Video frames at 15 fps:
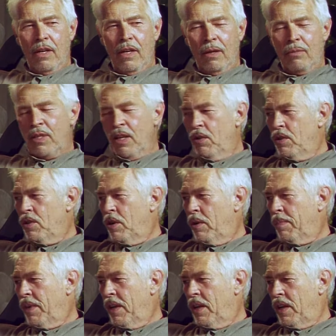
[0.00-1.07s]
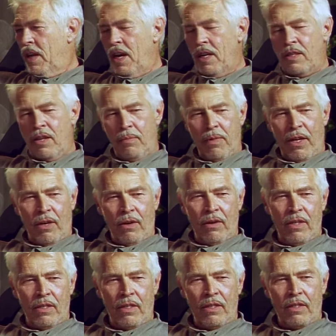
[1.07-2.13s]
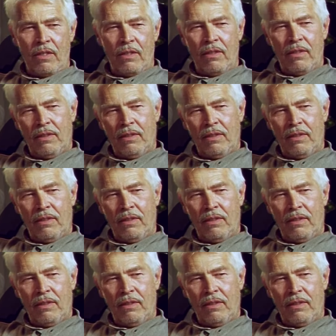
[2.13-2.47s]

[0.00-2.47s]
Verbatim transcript: like I was saying, who's going to play the casket maker? And he says,